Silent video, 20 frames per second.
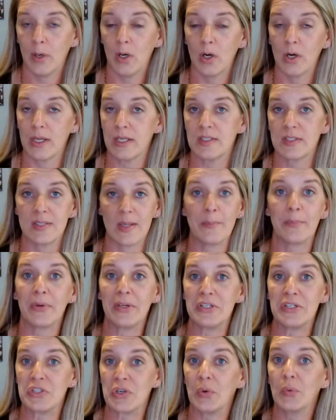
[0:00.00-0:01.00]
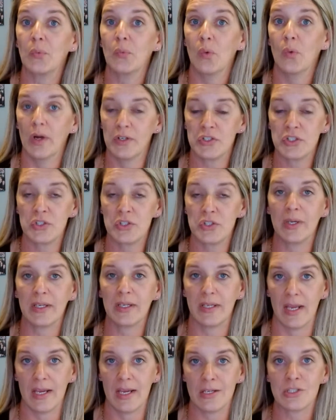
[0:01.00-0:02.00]
parties simply don't want to
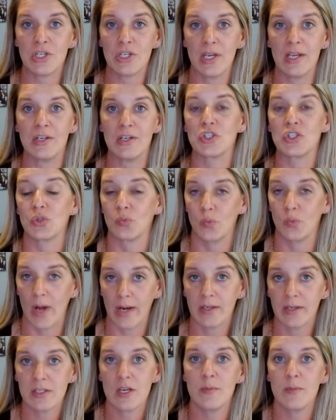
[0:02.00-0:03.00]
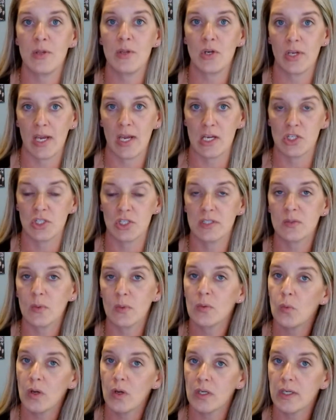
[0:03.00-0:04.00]
engage in direct communications
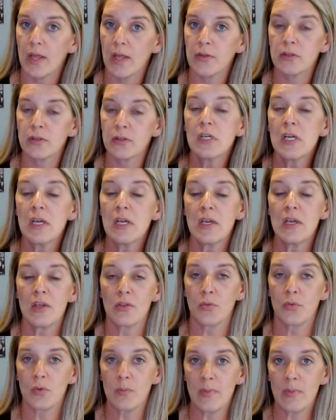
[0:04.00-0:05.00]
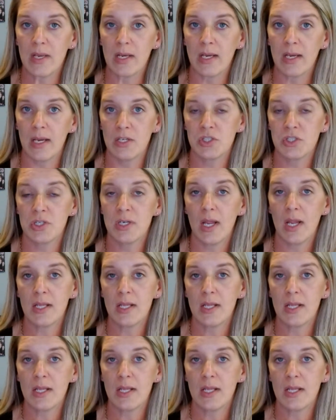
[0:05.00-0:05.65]
with one another through mediation.